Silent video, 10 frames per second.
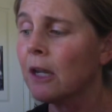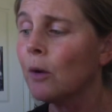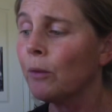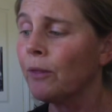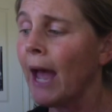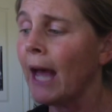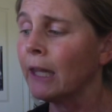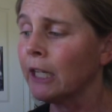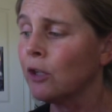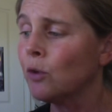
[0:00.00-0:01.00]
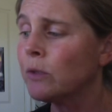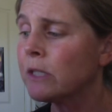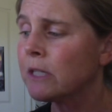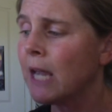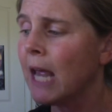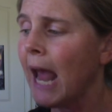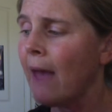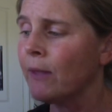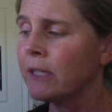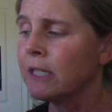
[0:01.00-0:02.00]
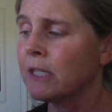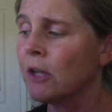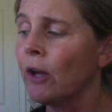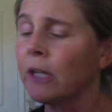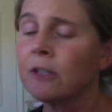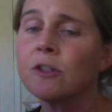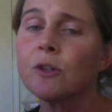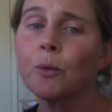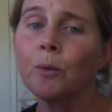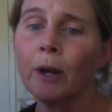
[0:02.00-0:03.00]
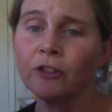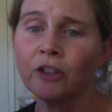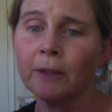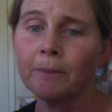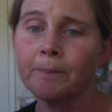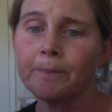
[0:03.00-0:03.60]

with the Aleuts and the dishonest Russian.